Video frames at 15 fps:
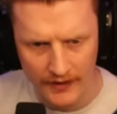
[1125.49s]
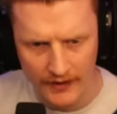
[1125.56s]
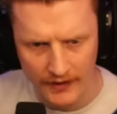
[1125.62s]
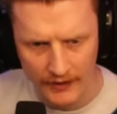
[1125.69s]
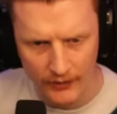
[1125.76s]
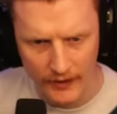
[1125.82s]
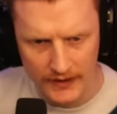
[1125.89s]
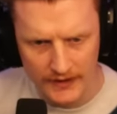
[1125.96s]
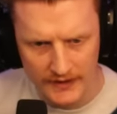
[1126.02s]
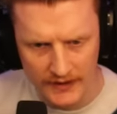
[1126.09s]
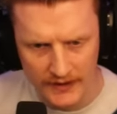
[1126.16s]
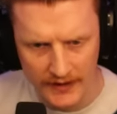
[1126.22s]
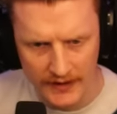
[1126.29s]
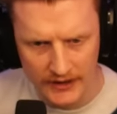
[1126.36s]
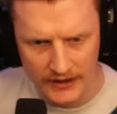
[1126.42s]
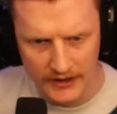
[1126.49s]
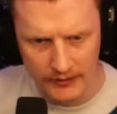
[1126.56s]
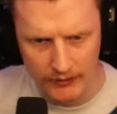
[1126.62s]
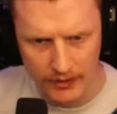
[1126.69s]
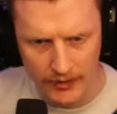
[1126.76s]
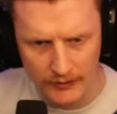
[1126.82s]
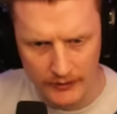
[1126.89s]
In the US, syndication
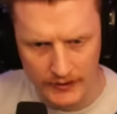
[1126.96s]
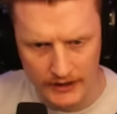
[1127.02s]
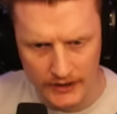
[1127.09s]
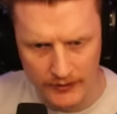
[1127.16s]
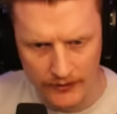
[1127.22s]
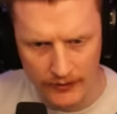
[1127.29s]
generally comes in two